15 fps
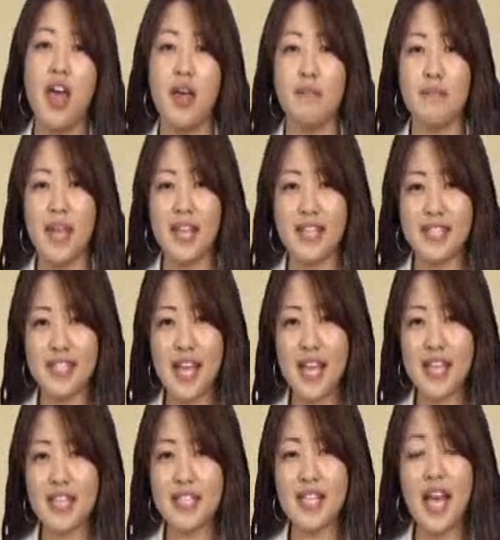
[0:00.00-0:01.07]
And make
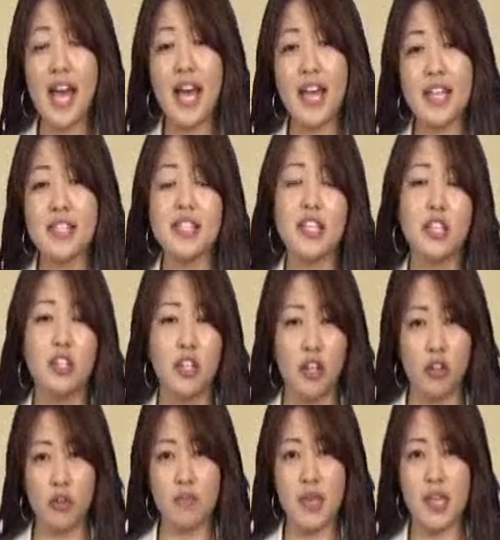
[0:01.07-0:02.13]
sense has
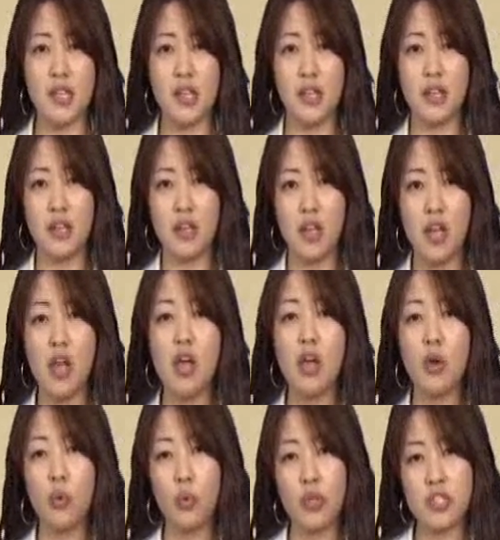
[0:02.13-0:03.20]
another meaning,
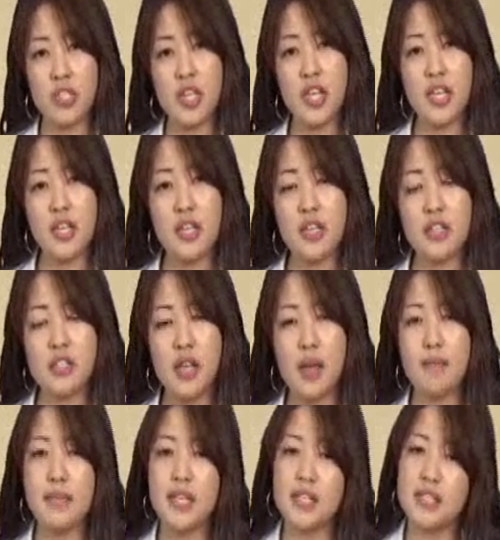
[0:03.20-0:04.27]
which is
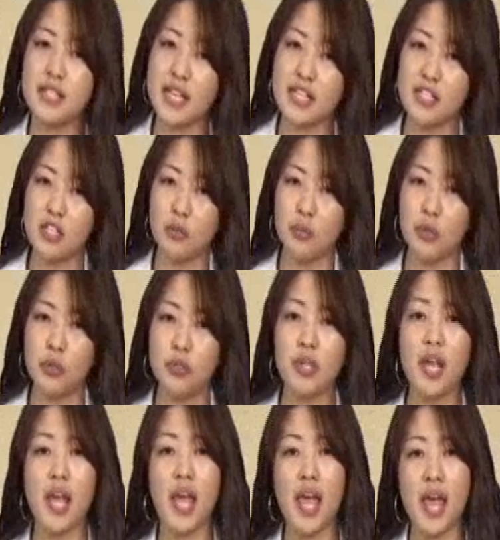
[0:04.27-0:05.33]
be a sensible
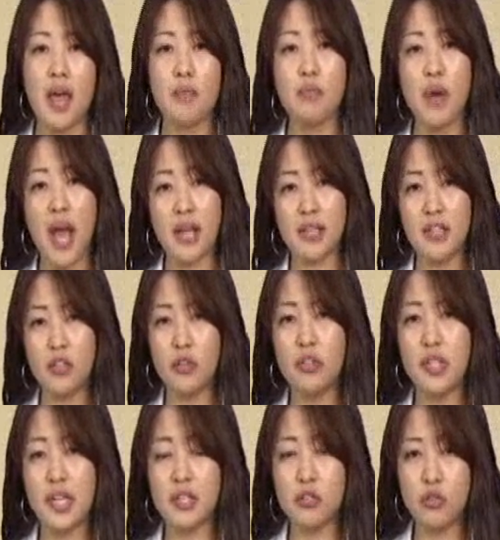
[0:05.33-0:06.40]
and practical
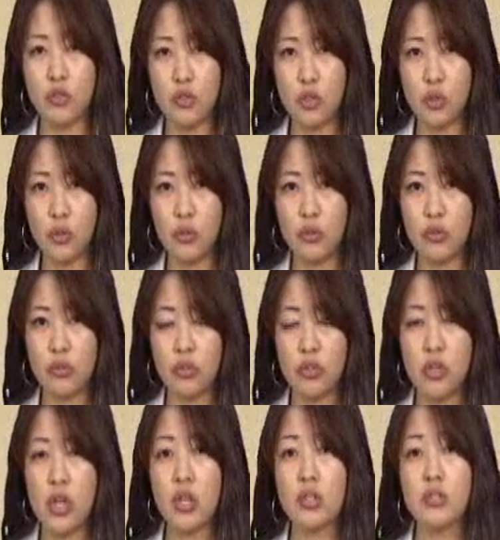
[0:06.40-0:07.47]
thing to do.
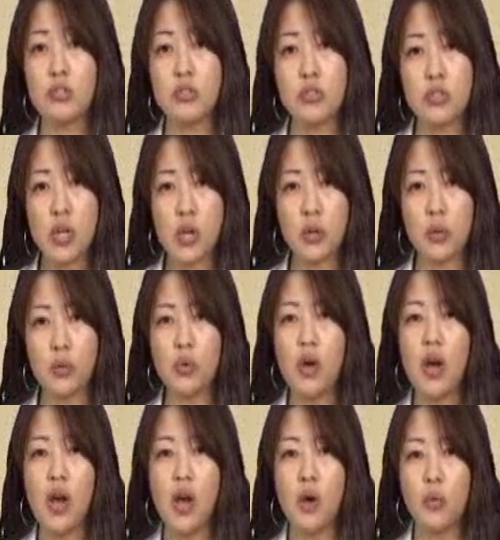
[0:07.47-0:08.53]
So,
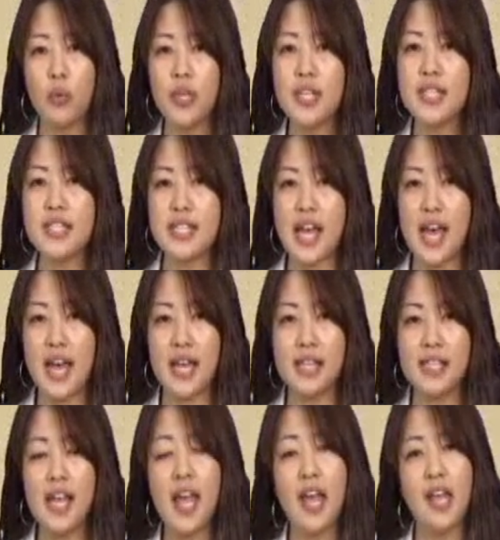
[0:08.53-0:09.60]
we
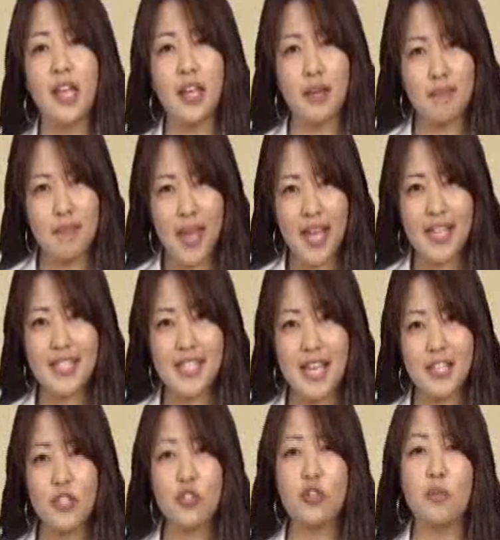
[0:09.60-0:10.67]
said it makes
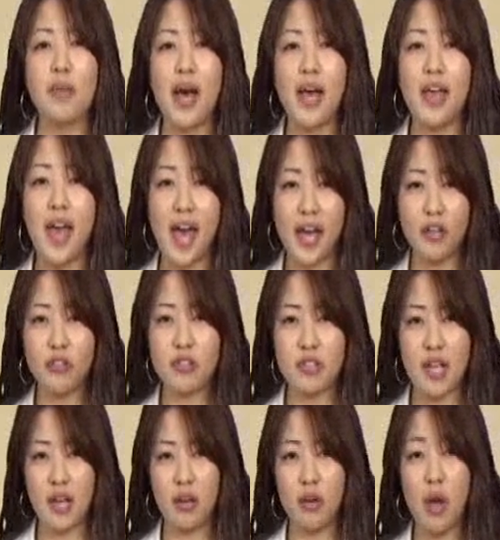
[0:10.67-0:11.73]
sense to buy a house
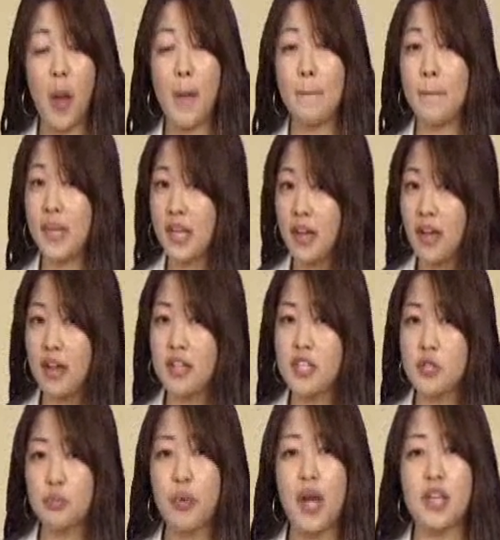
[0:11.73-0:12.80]
now
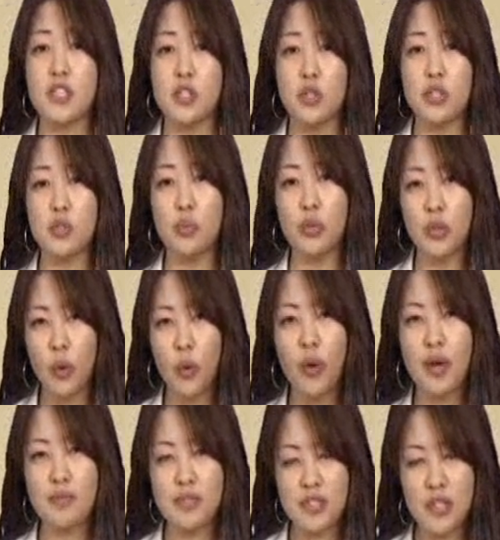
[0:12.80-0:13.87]
because prices will go
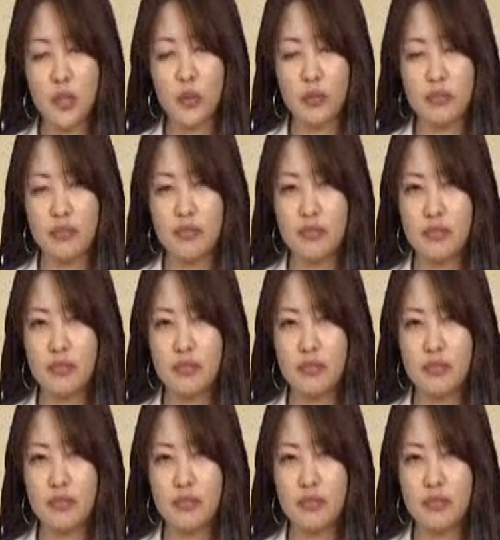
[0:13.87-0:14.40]
up soon.